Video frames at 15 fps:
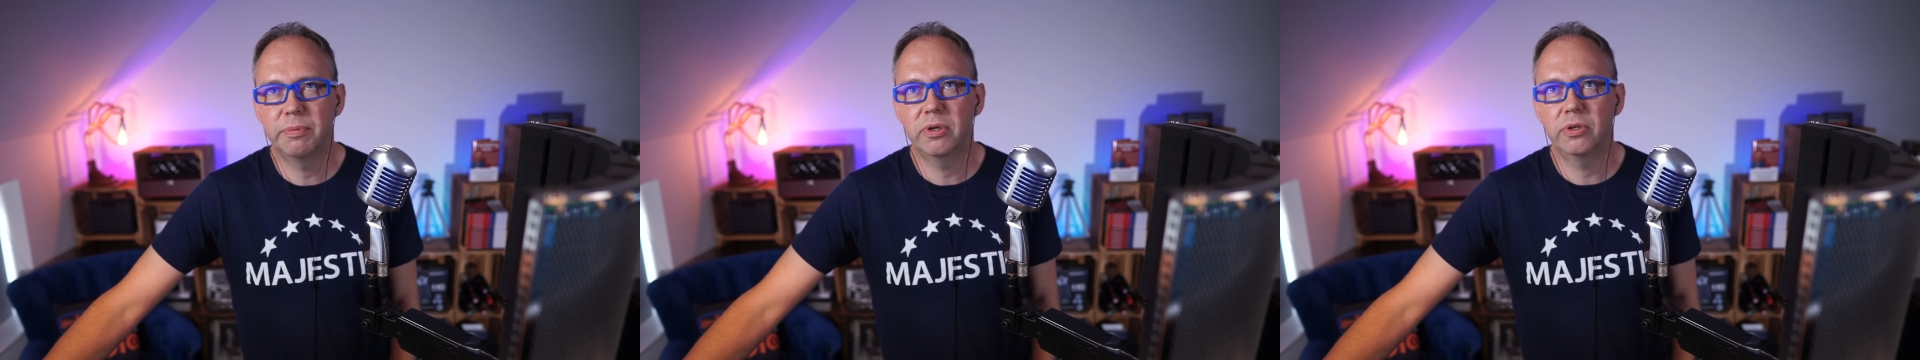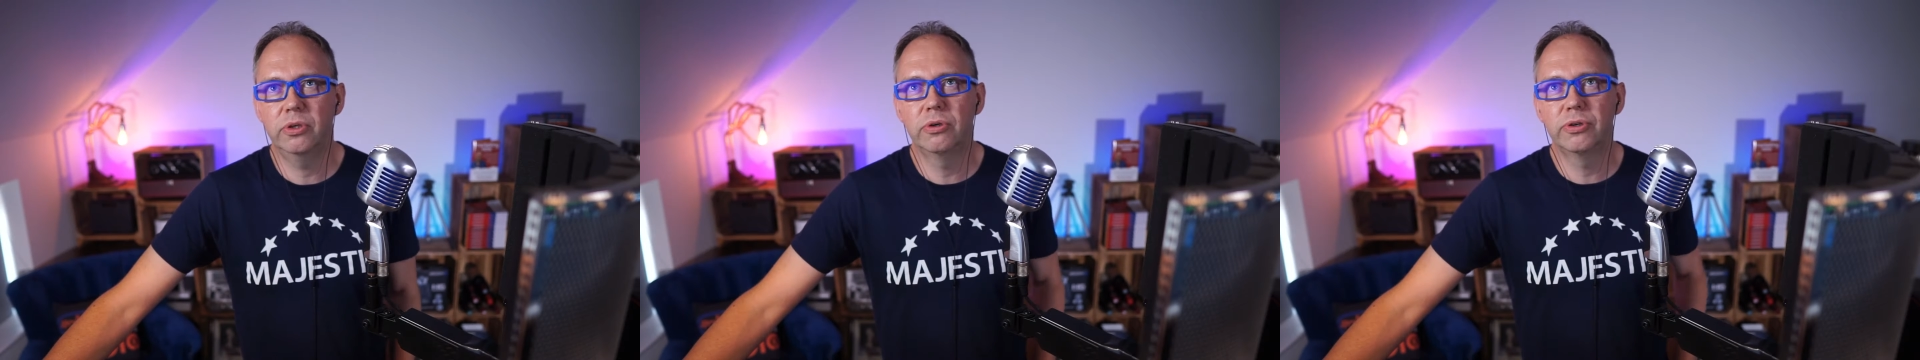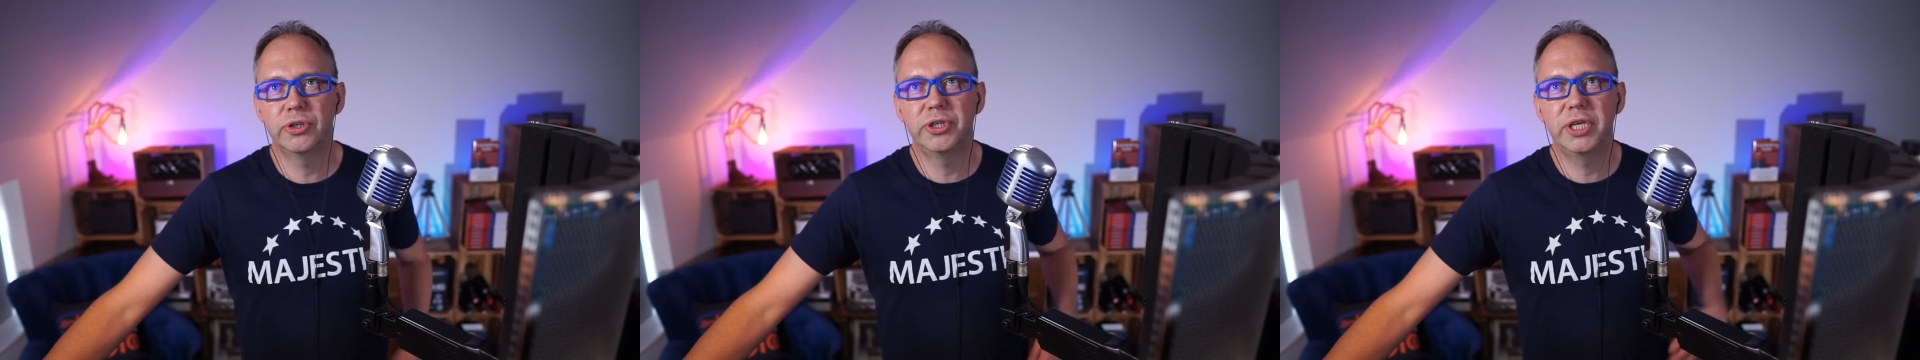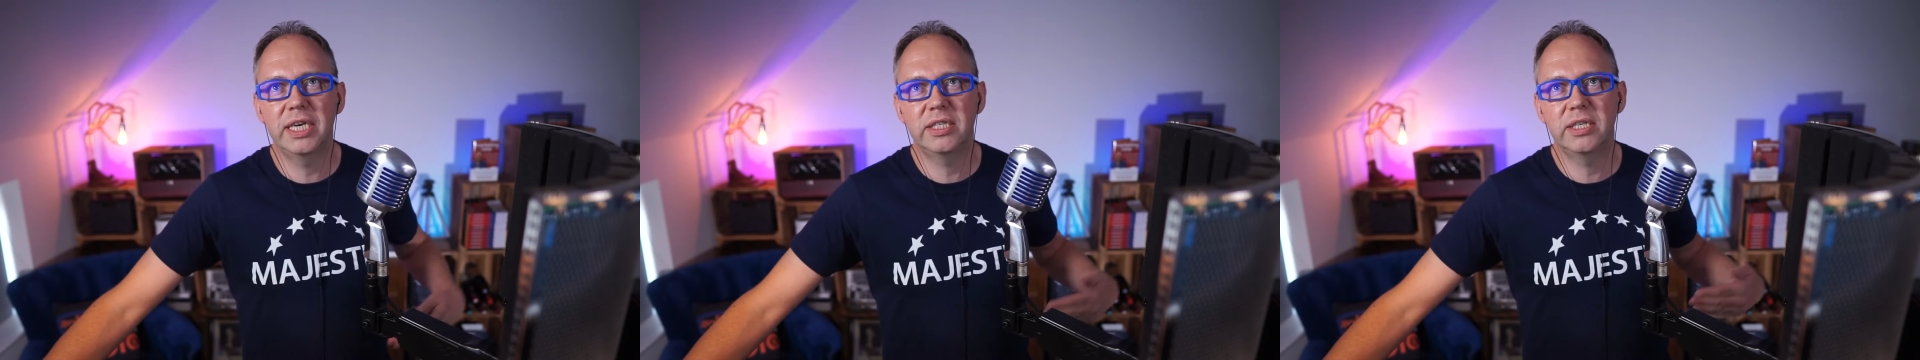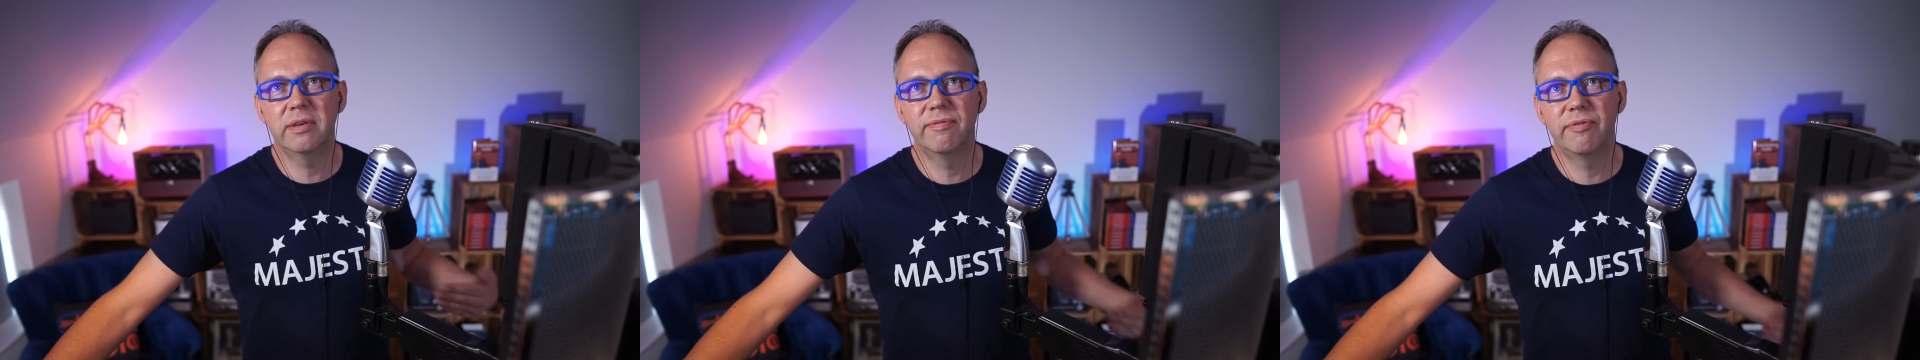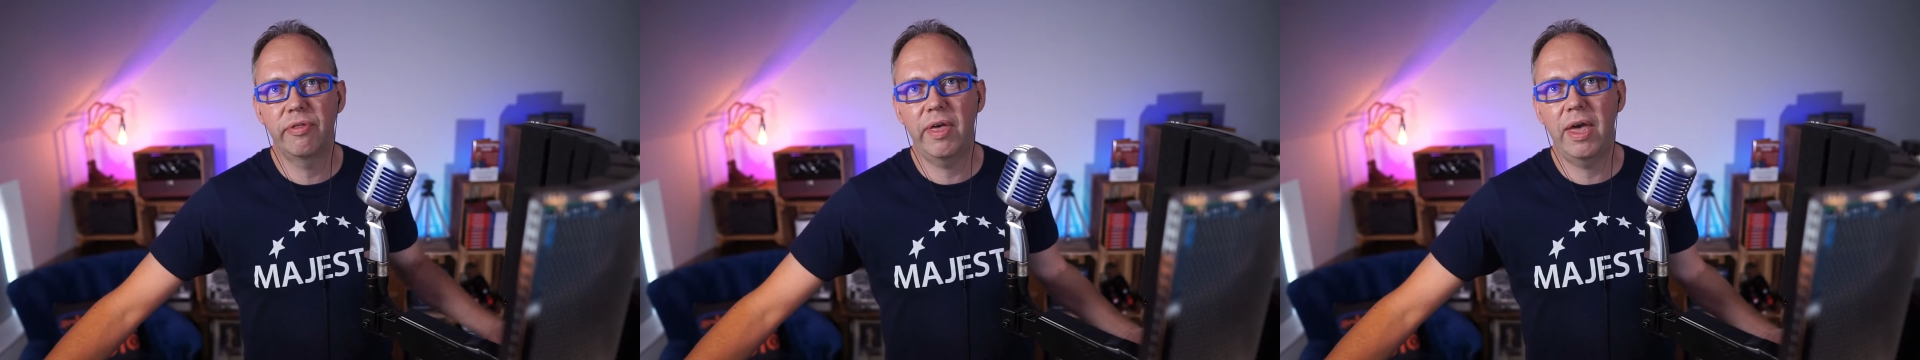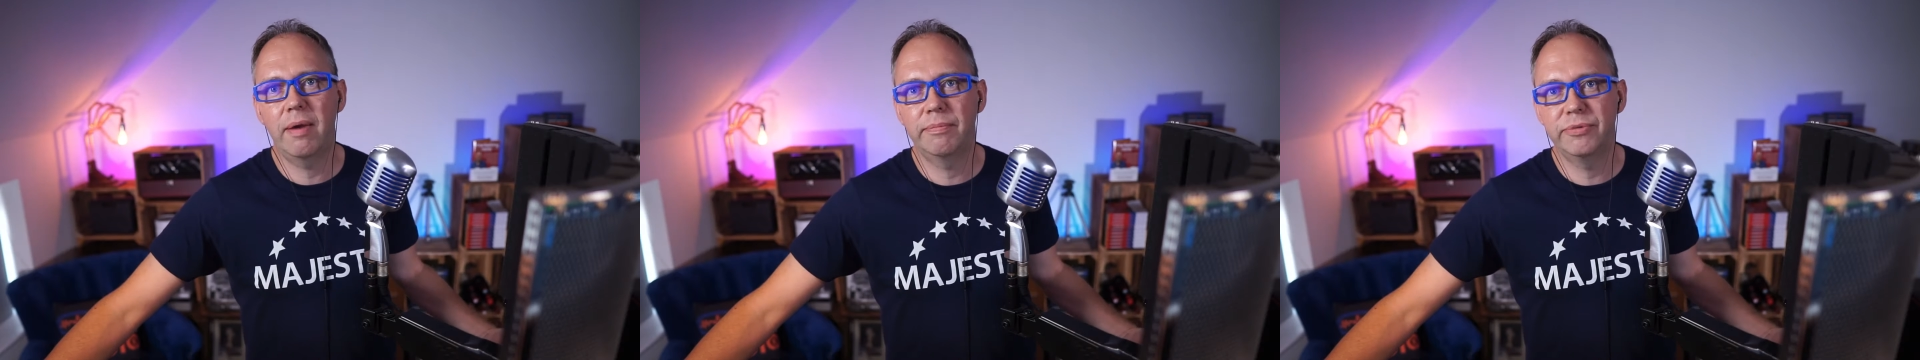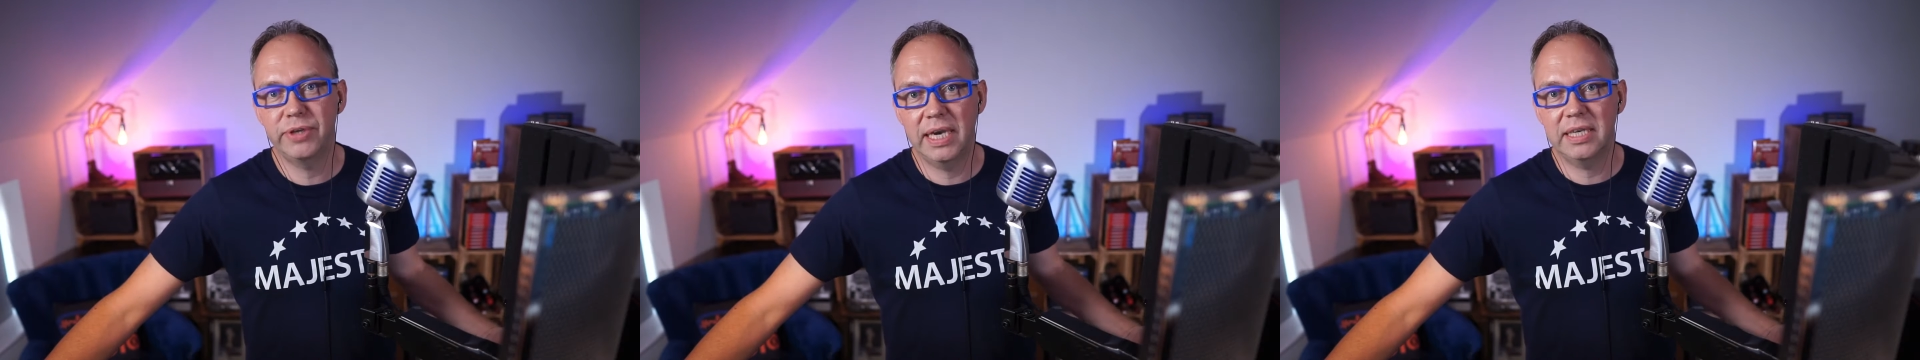but you're suggesting for
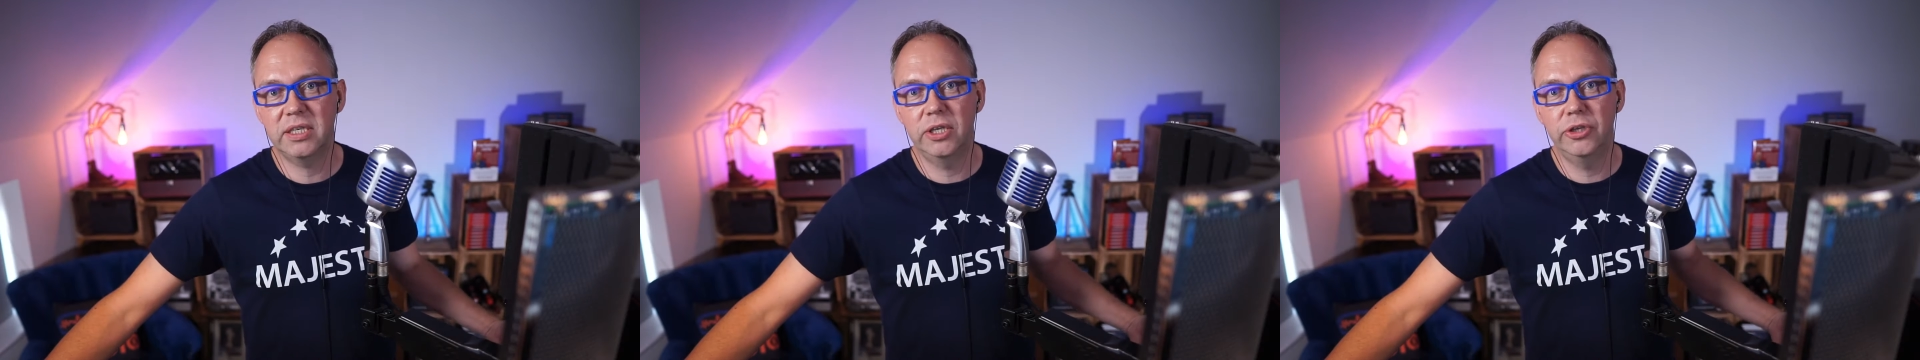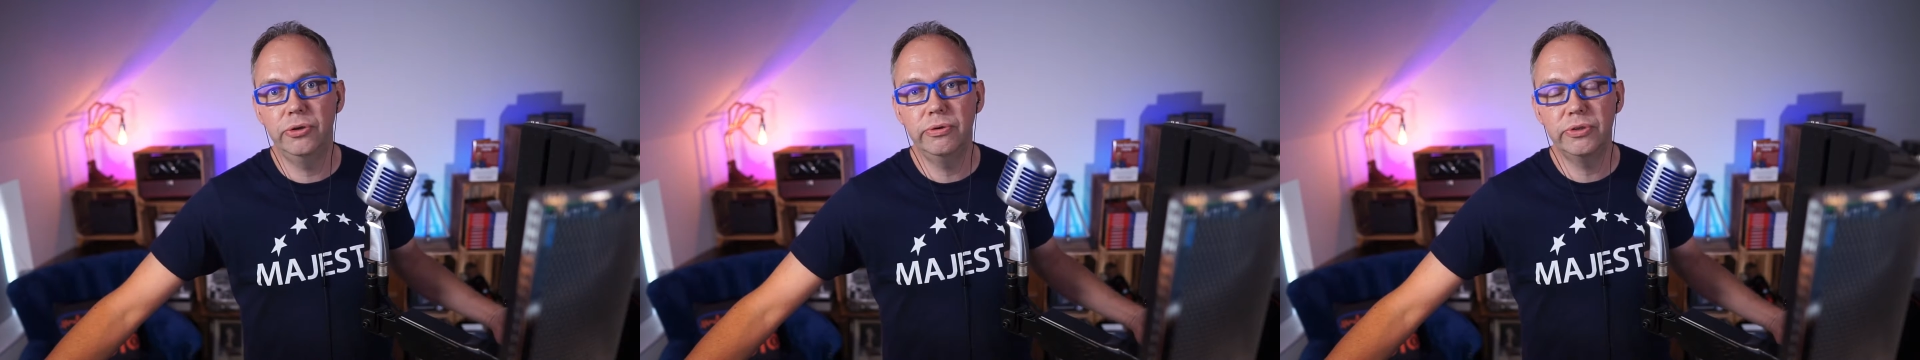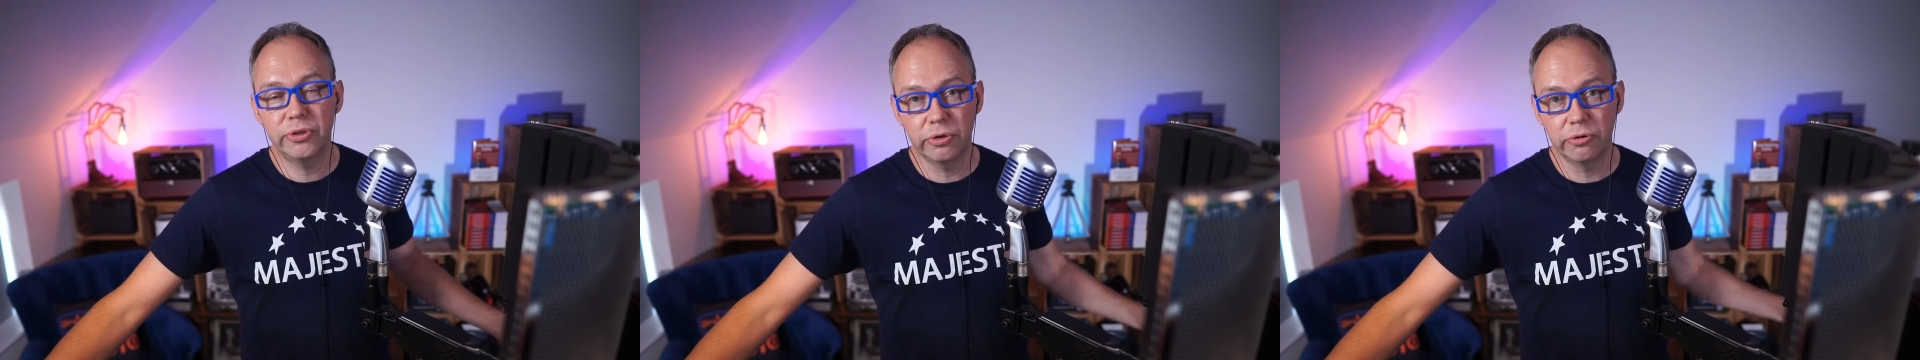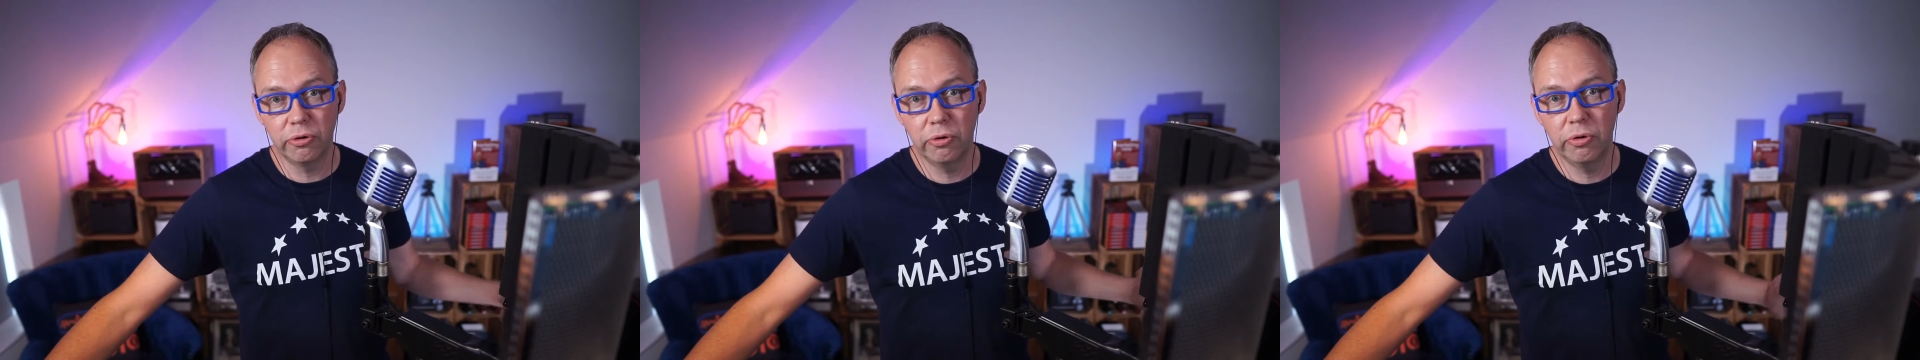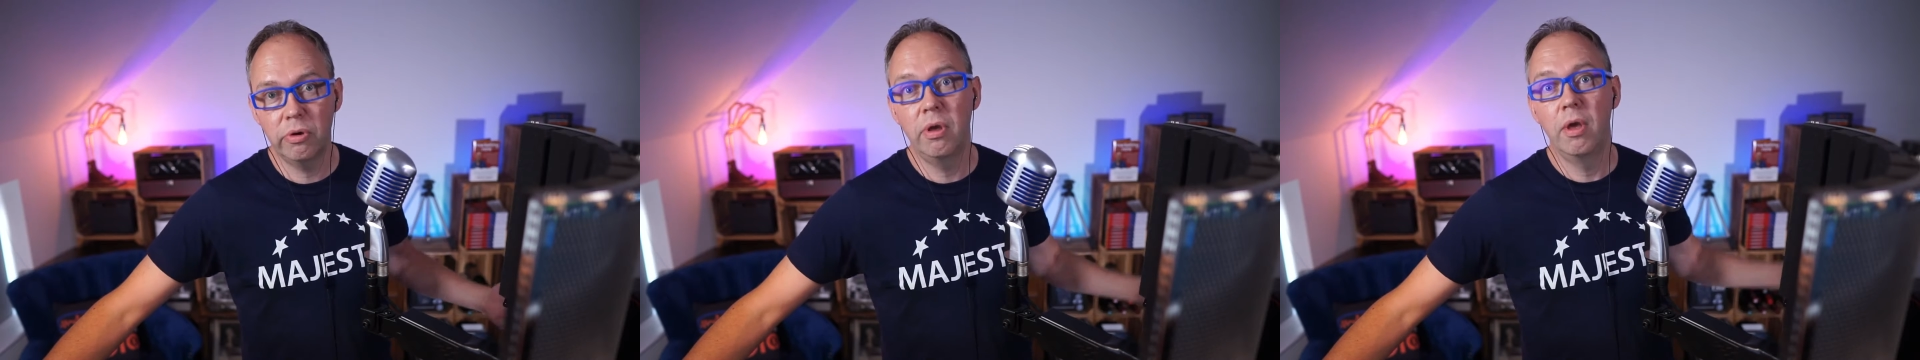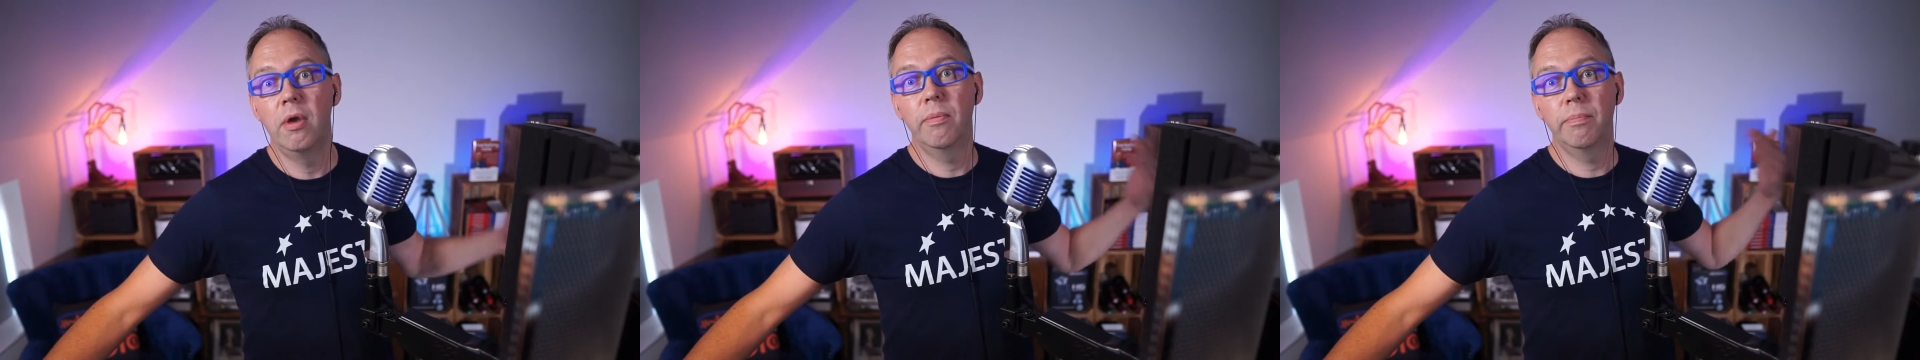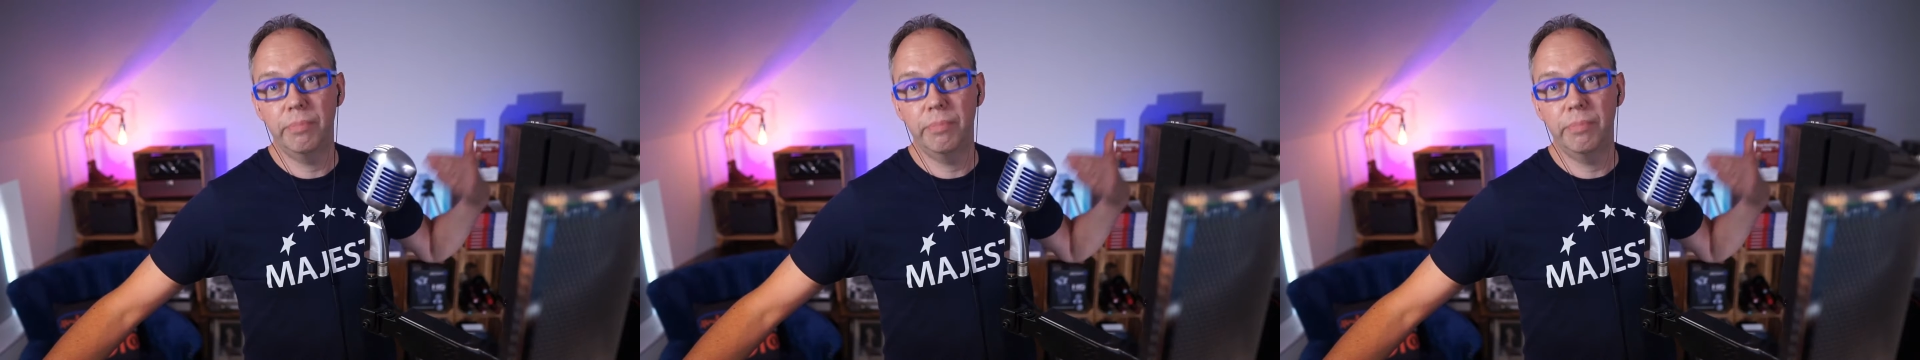them to actually use their own